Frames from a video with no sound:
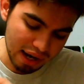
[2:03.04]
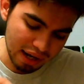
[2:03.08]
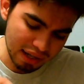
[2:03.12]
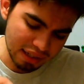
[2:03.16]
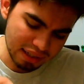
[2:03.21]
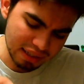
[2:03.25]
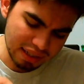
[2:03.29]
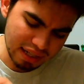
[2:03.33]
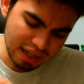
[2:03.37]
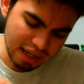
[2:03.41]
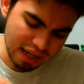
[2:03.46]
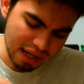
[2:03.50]

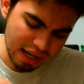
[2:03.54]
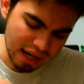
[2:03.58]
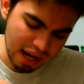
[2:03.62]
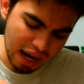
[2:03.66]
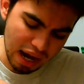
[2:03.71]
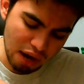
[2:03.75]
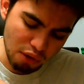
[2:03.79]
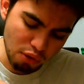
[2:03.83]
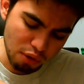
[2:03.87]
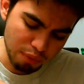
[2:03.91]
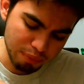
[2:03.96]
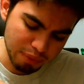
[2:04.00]
And
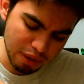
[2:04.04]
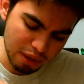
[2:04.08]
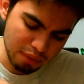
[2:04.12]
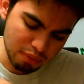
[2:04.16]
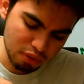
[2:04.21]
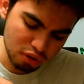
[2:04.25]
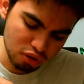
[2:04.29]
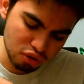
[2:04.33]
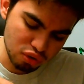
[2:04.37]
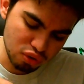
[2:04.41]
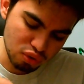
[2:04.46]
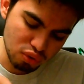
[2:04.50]
I won't be
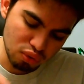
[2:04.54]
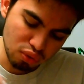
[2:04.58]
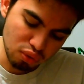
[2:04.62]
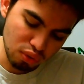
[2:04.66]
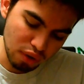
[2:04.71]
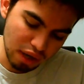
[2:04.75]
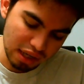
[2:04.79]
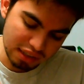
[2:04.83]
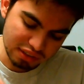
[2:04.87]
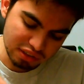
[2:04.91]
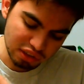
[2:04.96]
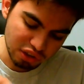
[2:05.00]
able
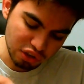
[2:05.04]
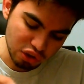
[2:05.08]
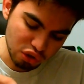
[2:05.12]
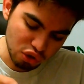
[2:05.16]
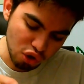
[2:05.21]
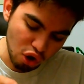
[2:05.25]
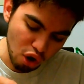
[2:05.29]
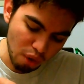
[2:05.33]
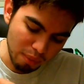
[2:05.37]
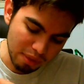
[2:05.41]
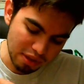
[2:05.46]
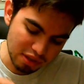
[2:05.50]
to answer your
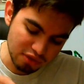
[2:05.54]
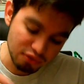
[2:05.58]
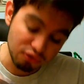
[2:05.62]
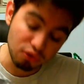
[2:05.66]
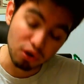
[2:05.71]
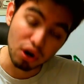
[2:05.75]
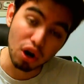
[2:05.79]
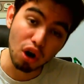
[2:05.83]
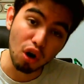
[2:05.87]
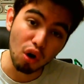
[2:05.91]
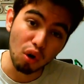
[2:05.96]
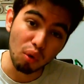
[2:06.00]
comments
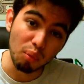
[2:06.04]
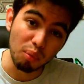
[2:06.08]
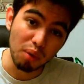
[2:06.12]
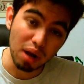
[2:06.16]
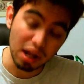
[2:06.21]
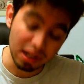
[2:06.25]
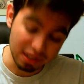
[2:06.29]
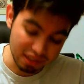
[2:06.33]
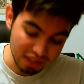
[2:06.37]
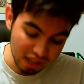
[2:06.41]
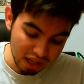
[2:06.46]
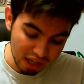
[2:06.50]
for a whole
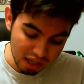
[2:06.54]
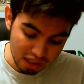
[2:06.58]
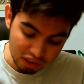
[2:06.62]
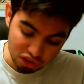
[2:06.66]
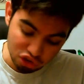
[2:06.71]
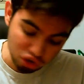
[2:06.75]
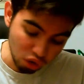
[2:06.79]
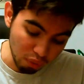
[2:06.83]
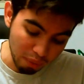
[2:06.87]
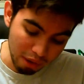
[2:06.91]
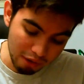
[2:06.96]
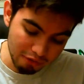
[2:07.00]
month.
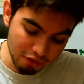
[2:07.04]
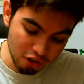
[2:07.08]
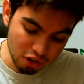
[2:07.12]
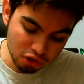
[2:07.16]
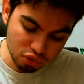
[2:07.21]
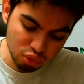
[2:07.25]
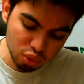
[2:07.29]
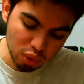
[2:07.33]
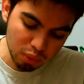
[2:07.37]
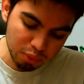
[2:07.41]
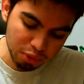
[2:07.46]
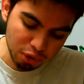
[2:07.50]
So my
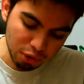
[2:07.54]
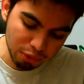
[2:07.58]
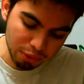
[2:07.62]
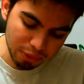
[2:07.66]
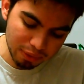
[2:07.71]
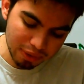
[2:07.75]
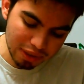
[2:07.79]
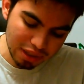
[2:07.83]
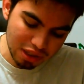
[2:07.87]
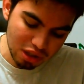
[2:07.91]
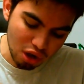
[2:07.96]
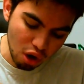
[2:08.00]
views will
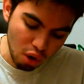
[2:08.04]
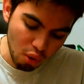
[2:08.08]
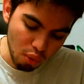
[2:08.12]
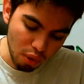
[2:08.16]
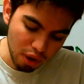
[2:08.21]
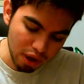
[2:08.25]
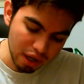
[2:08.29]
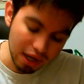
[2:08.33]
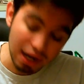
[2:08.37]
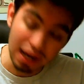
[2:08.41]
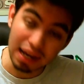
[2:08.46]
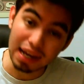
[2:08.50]
probably
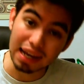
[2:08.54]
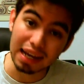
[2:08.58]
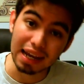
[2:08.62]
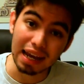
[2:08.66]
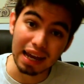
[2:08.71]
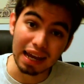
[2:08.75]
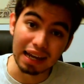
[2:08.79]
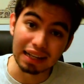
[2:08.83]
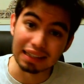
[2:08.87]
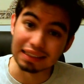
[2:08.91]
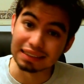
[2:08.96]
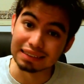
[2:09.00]
lower.
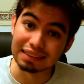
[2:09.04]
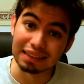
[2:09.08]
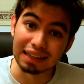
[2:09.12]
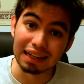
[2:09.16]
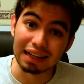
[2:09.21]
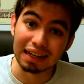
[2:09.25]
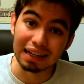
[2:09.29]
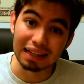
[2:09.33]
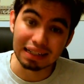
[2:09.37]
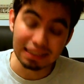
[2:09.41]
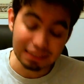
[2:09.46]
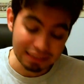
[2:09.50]
And
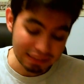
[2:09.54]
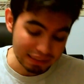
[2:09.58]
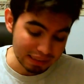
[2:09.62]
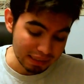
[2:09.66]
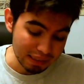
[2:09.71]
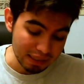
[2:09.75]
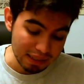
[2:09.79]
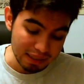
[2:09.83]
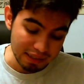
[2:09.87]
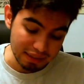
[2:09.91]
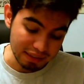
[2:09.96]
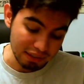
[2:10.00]
the
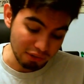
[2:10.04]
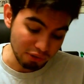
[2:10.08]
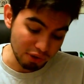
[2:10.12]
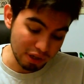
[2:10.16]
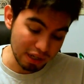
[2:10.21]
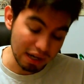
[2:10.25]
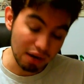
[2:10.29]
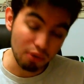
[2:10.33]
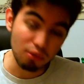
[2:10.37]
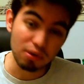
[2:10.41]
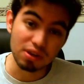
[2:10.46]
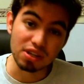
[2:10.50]

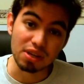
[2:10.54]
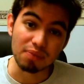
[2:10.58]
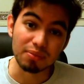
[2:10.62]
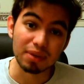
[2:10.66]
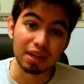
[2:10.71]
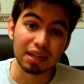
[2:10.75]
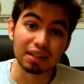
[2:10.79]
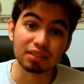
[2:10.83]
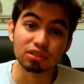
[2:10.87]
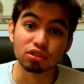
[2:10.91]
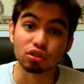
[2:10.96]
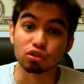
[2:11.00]
rate at which I'm
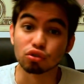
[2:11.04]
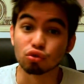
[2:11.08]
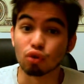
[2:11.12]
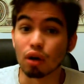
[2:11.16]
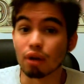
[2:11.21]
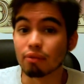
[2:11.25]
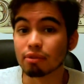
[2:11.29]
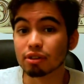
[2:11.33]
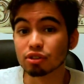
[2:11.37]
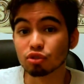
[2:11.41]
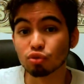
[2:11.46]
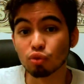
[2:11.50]
getting
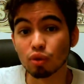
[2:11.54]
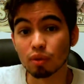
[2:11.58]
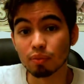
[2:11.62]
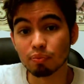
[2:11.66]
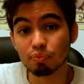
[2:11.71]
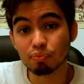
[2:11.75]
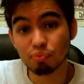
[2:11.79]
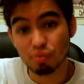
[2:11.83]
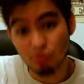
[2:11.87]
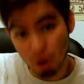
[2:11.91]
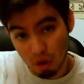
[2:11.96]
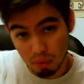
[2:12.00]
subscribers will
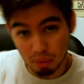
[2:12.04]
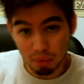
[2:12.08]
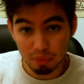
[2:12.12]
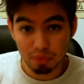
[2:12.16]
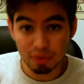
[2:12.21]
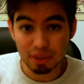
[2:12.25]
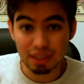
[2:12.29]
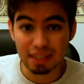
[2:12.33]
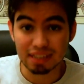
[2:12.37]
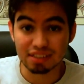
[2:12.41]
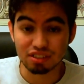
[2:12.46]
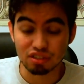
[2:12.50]

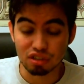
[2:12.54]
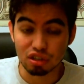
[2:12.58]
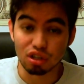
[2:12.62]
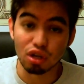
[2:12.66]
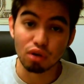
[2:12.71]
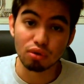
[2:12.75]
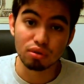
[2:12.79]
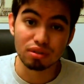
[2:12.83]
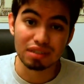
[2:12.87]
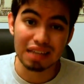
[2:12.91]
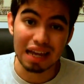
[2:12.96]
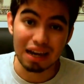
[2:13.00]
probably
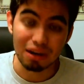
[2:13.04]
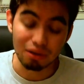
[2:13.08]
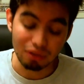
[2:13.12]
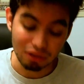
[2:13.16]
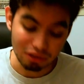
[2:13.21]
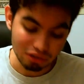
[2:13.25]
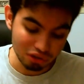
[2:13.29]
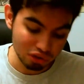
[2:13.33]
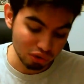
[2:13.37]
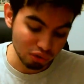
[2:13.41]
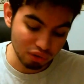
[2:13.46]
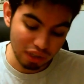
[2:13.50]
slow
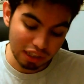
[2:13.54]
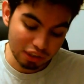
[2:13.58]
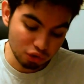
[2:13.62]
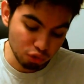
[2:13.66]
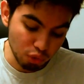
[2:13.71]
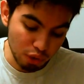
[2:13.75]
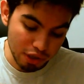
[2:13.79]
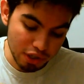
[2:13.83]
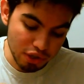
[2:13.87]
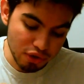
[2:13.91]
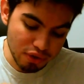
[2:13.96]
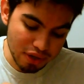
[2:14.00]
down. So that's
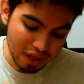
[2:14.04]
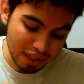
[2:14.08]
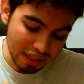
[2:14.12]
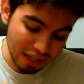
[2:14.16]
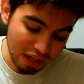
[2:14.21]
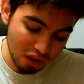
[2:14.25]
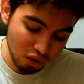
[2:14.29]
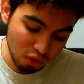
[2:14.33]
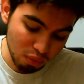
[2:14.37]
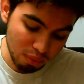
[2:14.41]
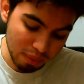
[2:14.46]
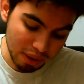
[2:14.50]
where you can
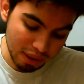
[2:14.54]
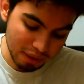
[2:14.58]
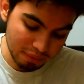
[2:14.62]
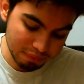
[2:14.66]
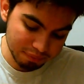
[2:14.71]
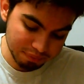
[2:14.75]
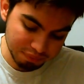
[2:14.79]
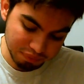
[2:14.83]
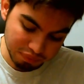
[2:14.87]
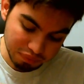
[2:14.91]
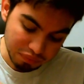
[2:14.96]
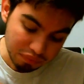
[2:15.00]
help me.